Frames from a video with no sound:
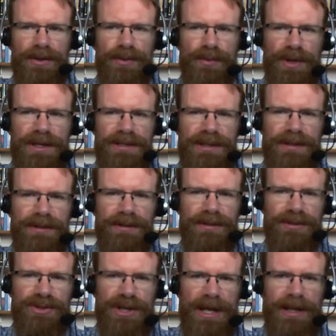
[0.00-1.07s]
the
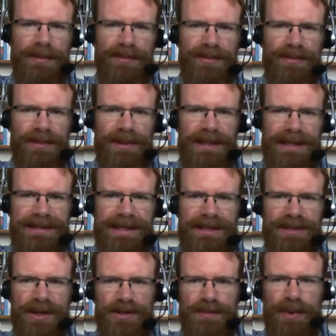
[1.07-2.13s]
reason Jacob gets
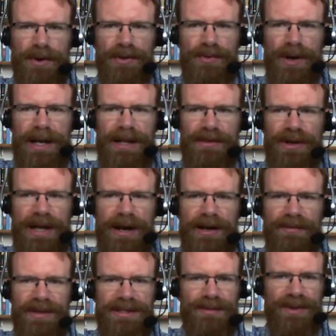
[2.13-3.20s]
Esau's birthright in the
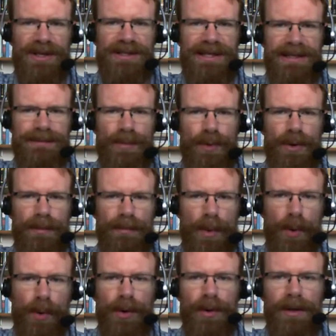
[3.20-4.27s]
narrative isn't because he's more
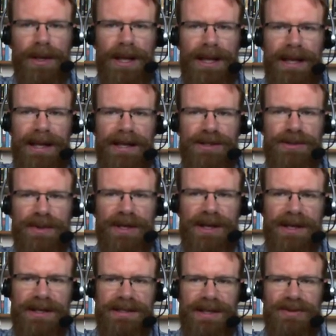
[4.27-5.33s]
moral. It's
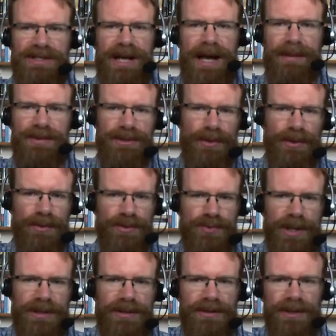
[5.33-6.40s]
because at the time the story
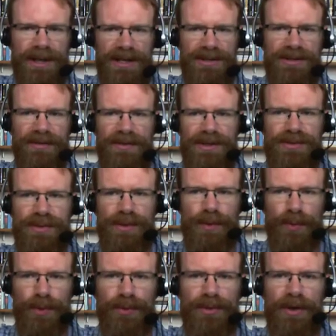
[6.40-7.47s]
was written, the nation of
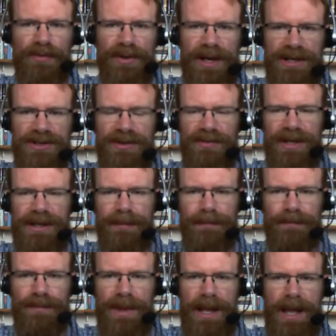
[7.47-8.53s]
Israel ruled over the nation of
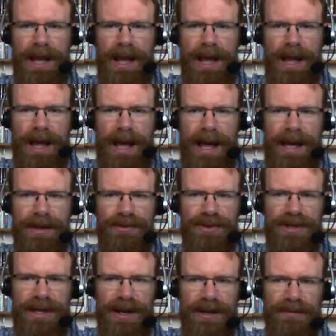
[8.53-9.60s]
Edom.
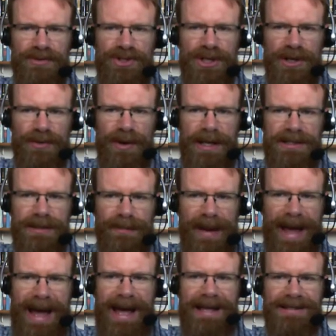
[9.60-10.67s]
And the narrative generates a
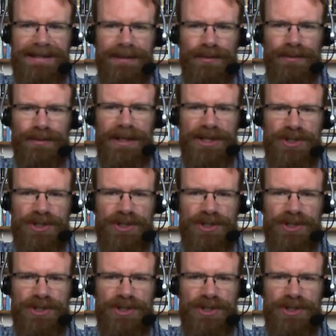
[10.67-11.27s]
past that will